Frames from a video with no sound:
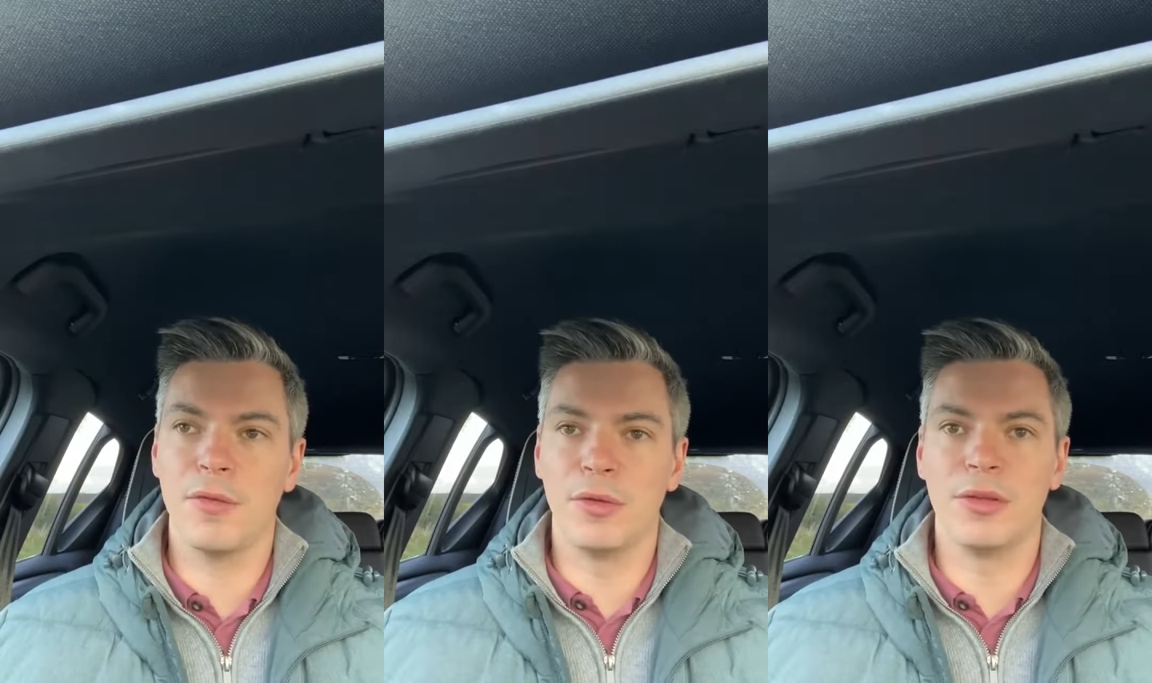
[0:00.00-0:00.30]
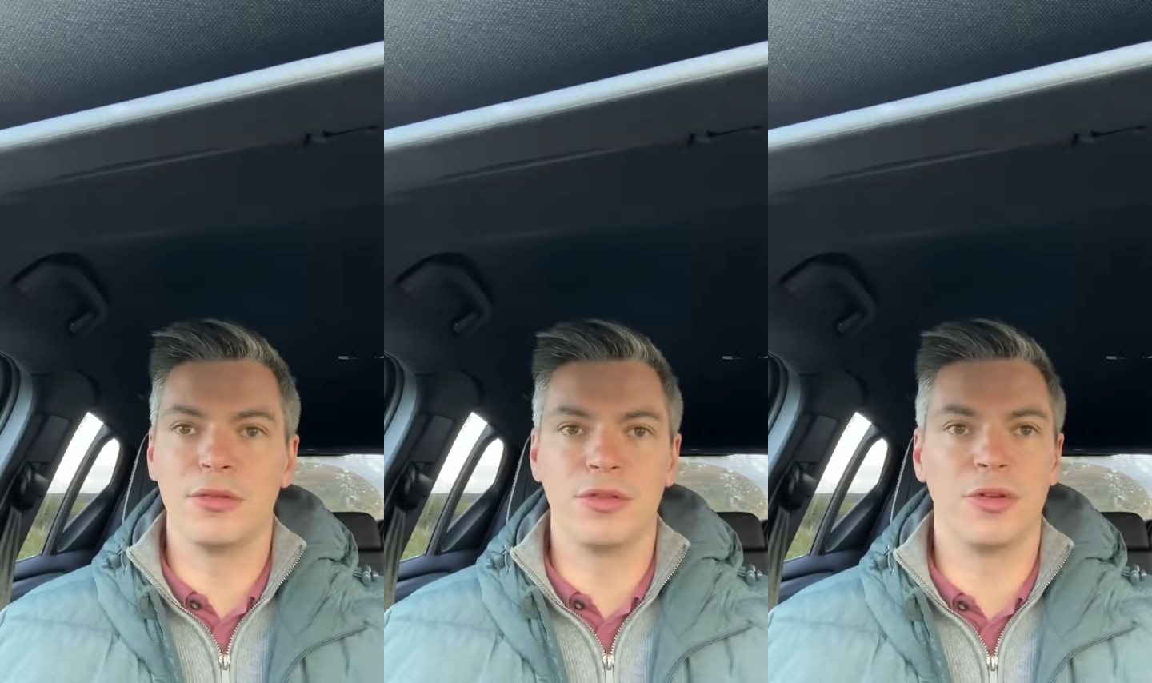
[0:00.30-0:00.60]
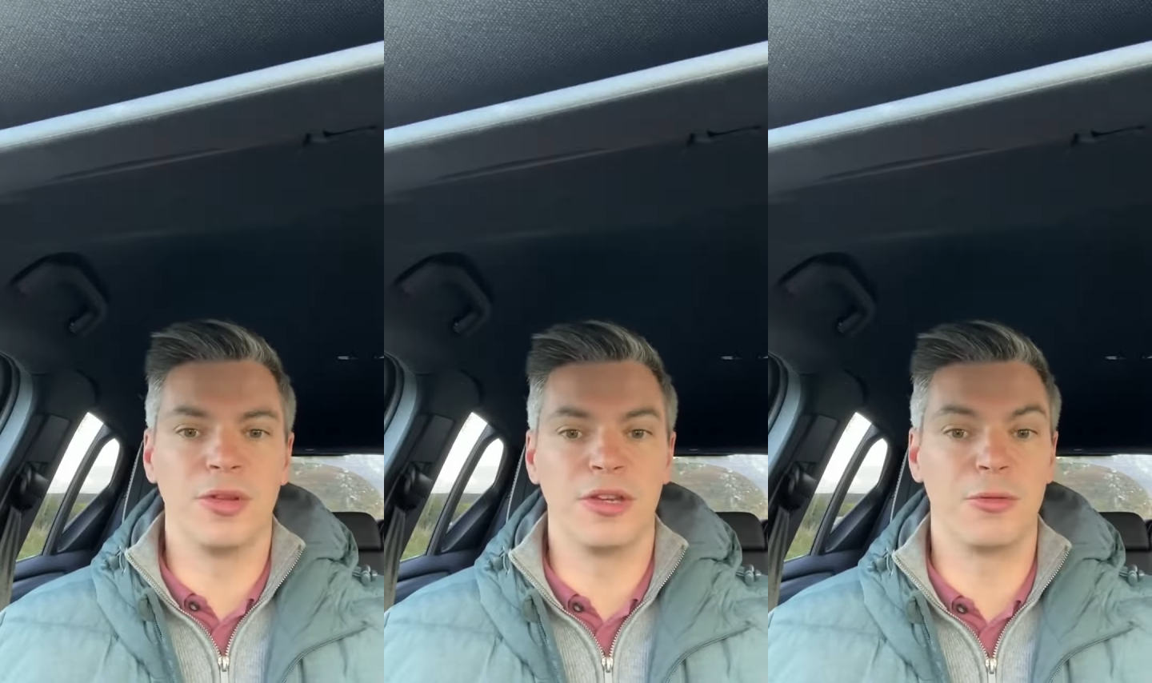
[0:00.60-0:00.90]
sort
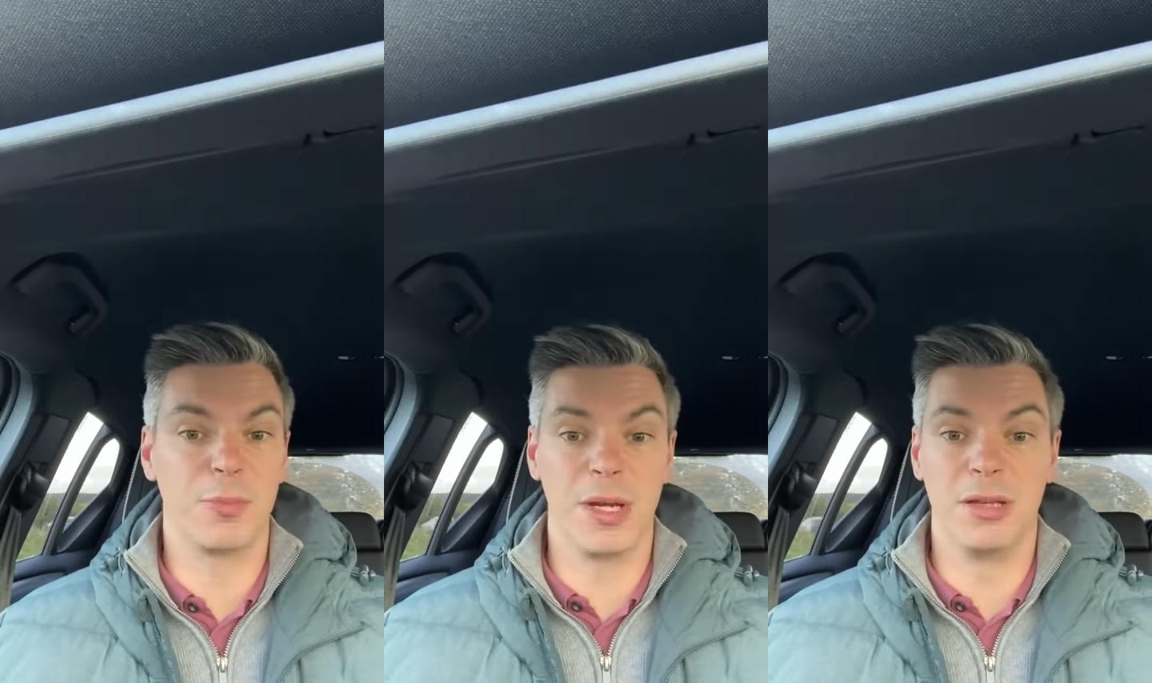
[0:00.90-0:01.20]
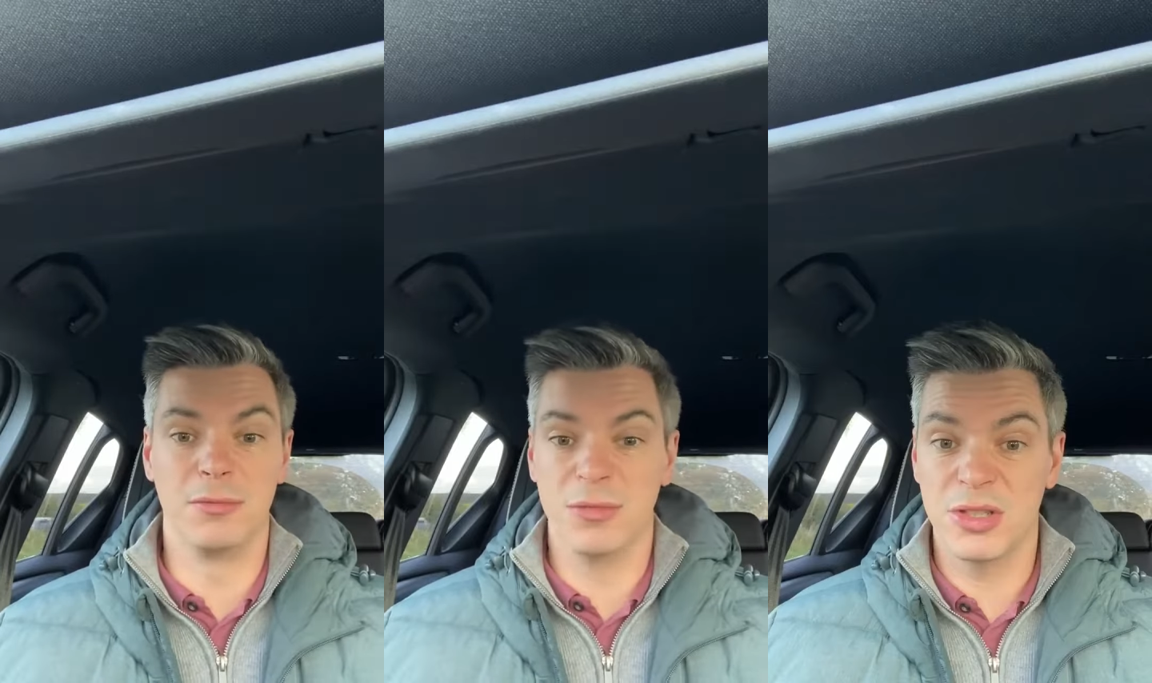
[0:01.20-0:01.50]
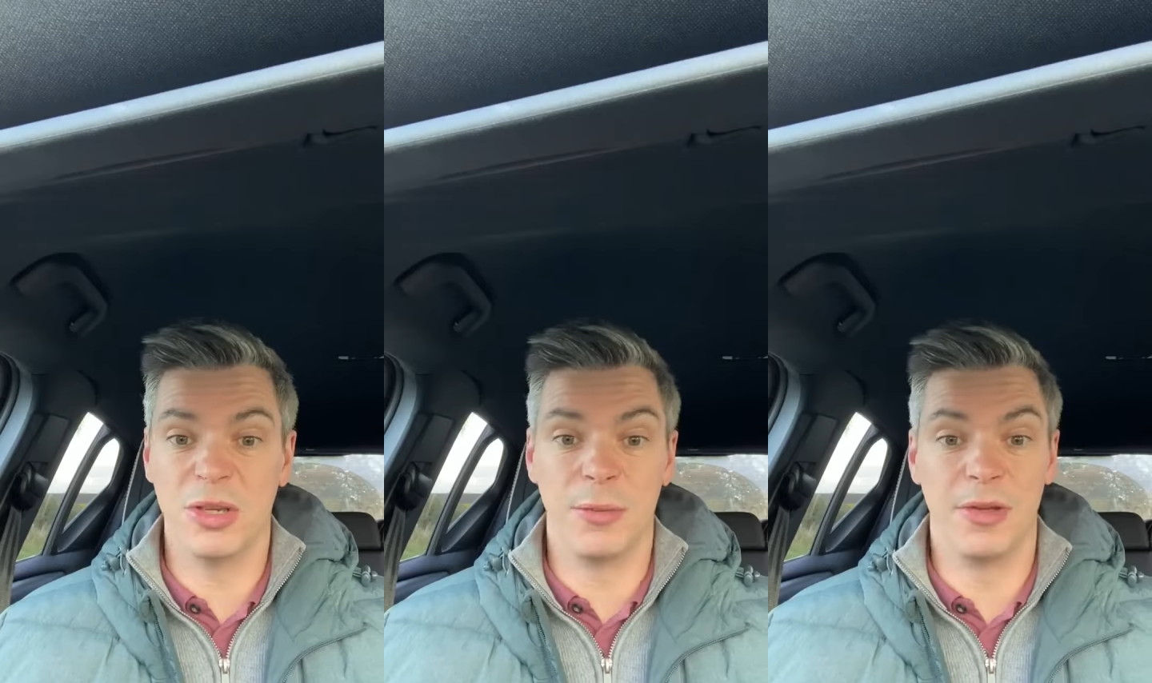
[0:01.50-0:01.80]
of thinks spring,
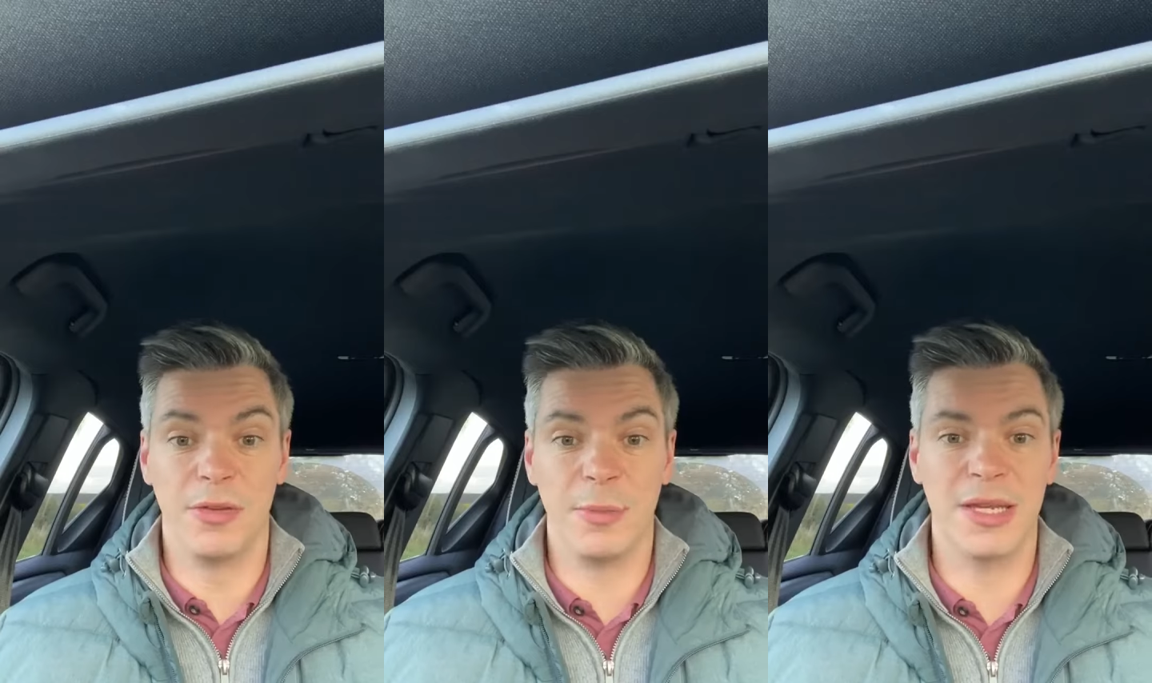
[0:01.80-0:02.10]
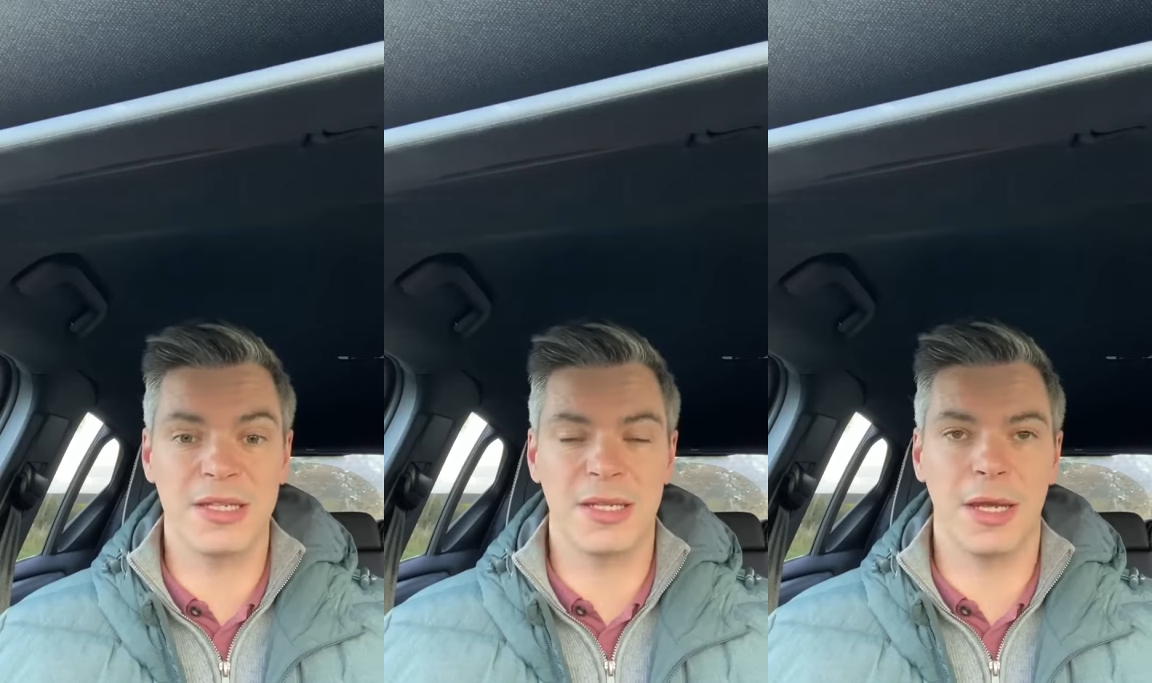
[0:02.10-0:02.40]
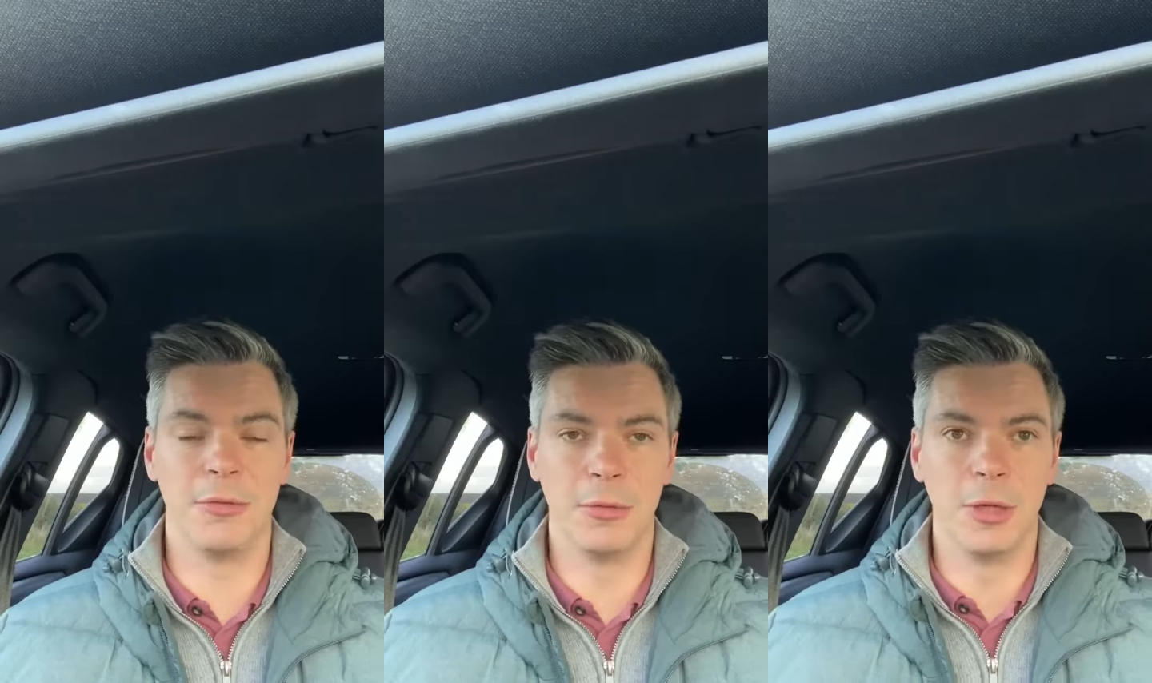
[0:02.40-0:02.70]
summer is the best
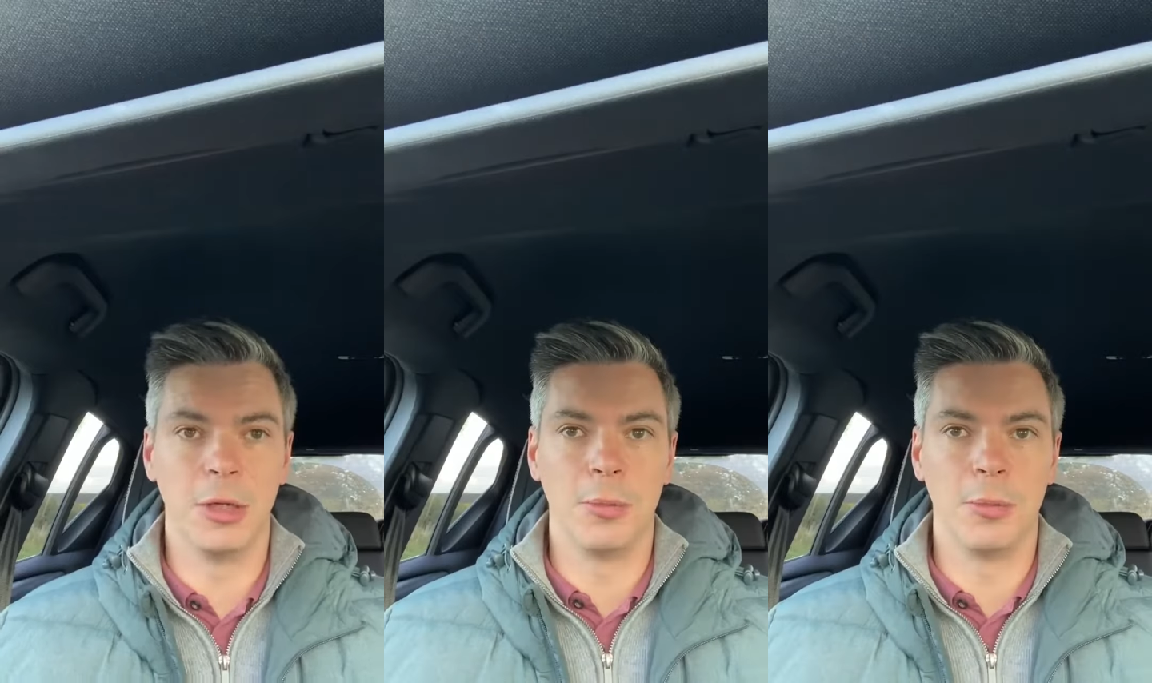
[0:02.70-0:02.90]
time,